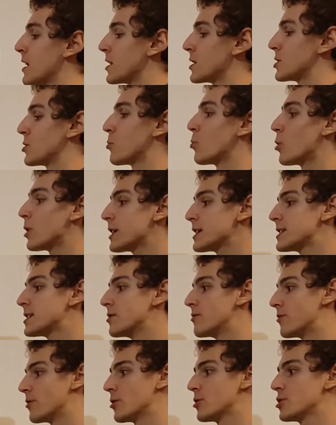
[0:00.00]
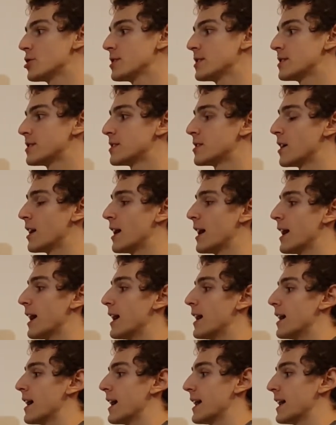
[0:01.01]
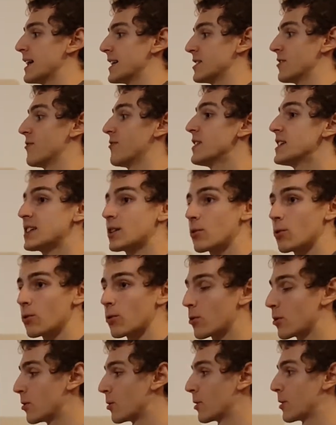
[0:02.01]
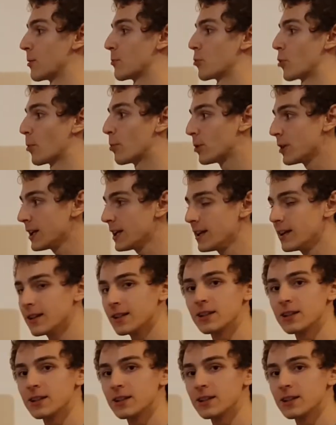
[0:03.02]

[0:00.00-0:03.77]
So what is divergence uh, as a physical property?